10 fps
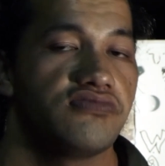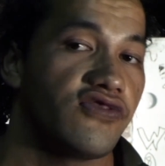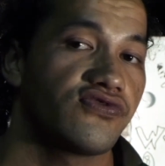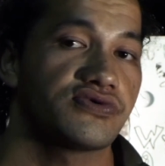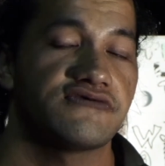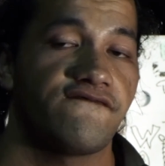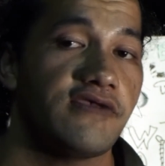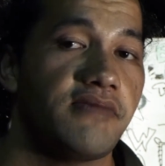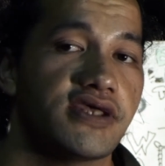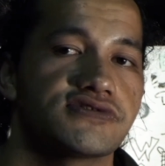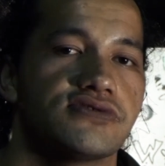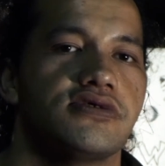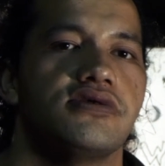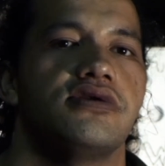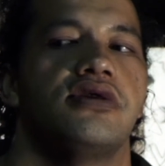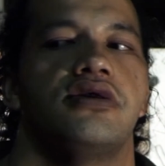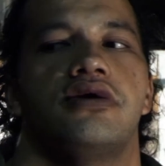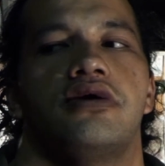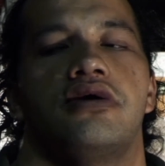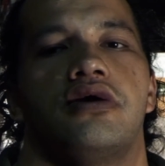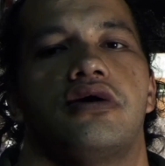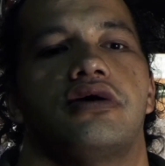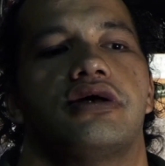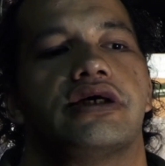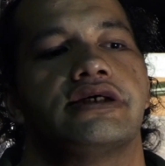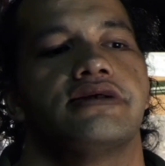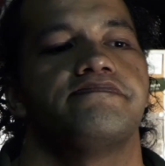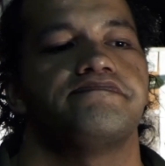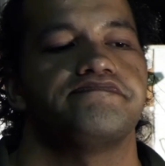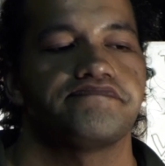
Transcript: their thoughts and feedbacks on it.